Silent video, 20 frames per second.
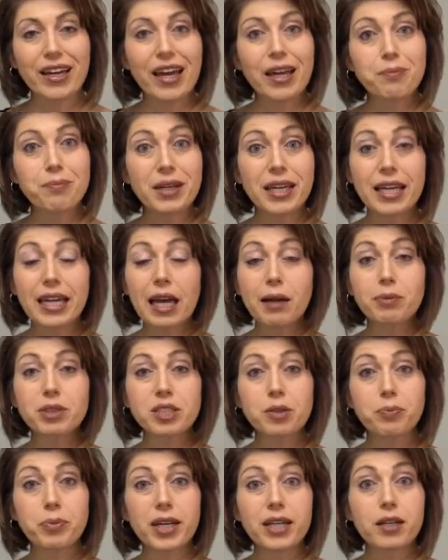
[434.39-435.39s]
and being able
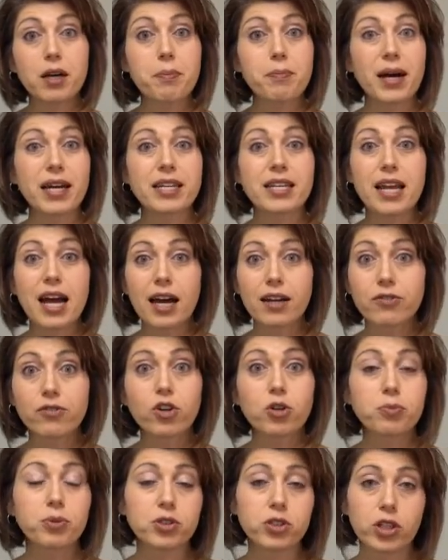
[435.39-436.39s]
to pick up on
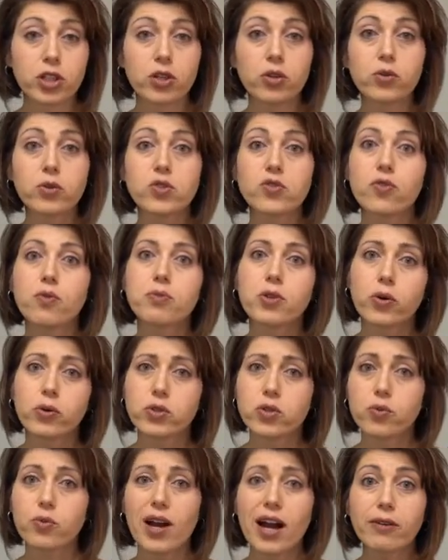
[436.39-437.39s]
nonverbal cues from those
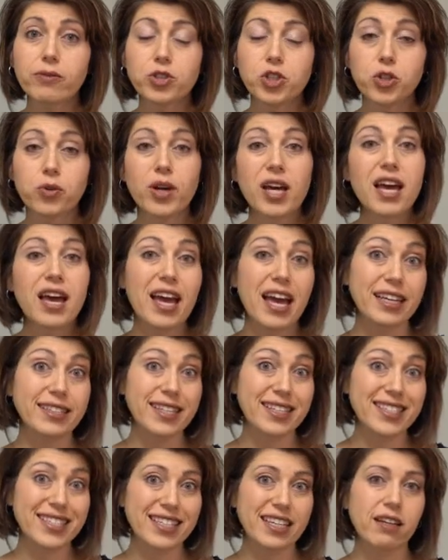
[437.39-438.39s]
around you is
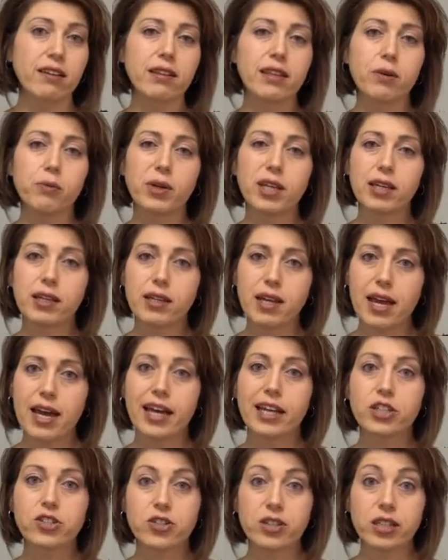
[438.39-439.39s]
a skill that we can
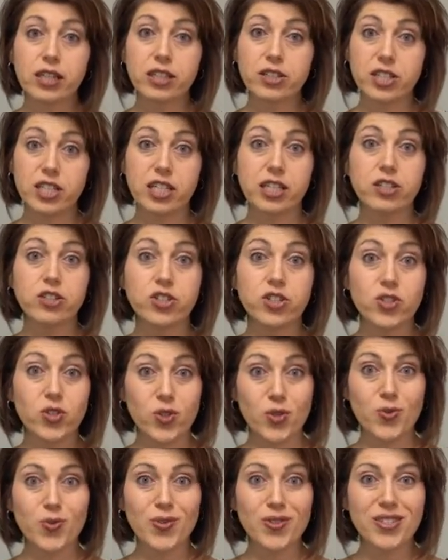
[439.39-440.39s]
actually teach
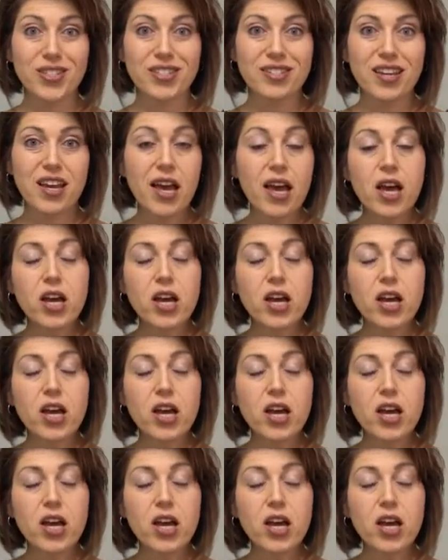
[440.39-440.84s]
students.